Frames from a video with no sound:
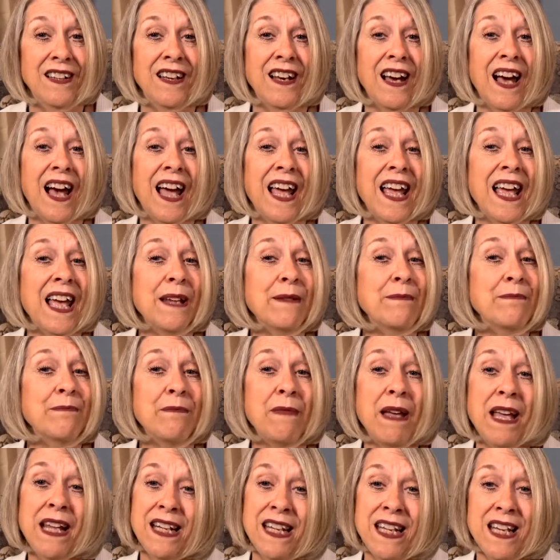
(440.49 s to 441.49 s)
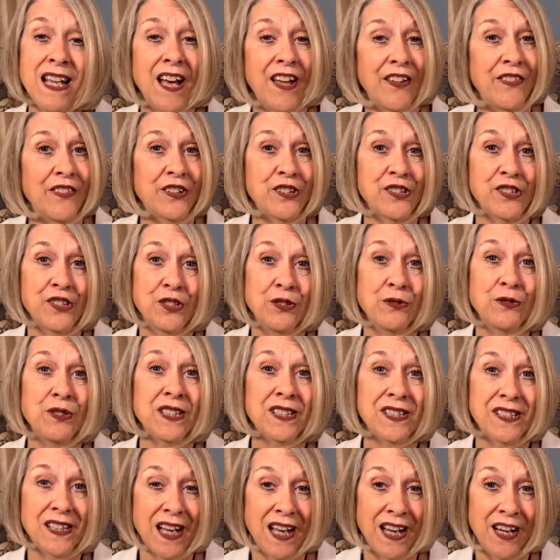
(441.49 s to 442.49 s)
I had many others who
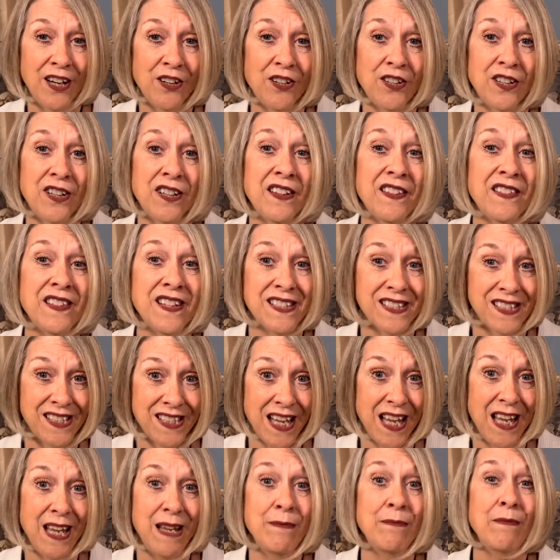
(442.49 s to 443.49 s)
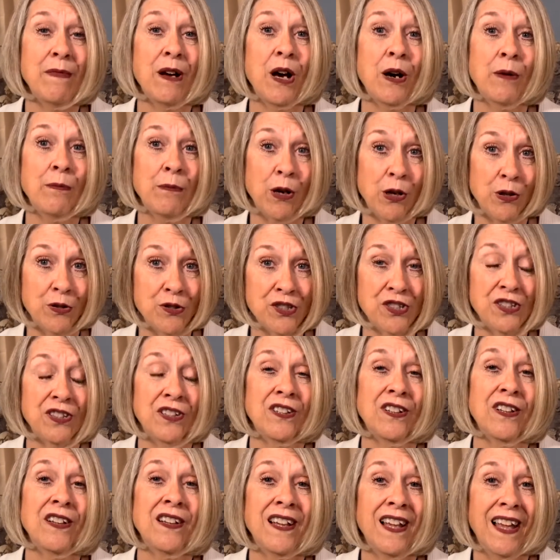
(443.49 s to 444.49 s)
desired the same
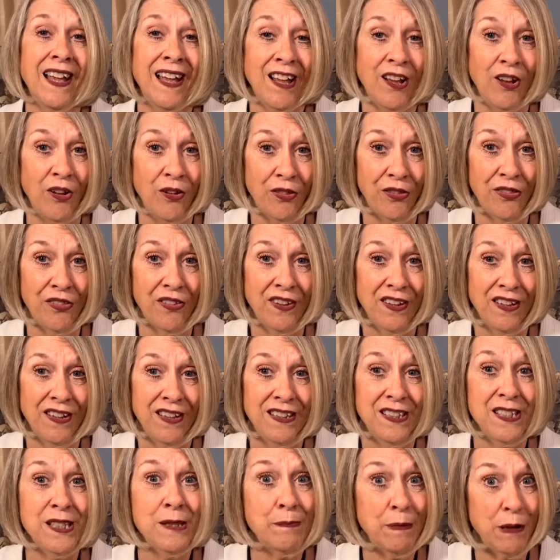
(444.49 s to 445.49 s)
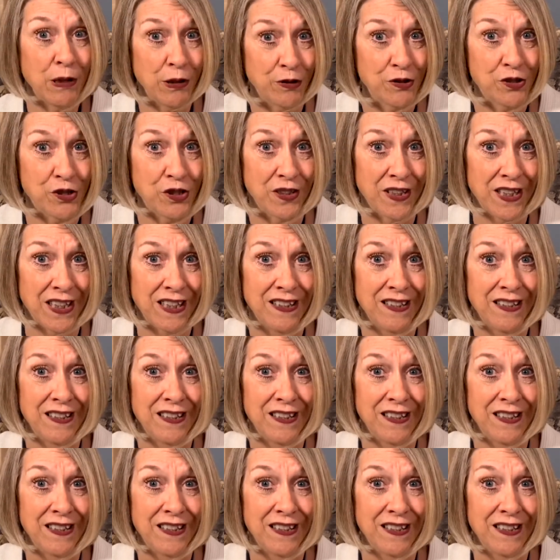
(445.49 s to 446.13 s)
emotional health spiritually,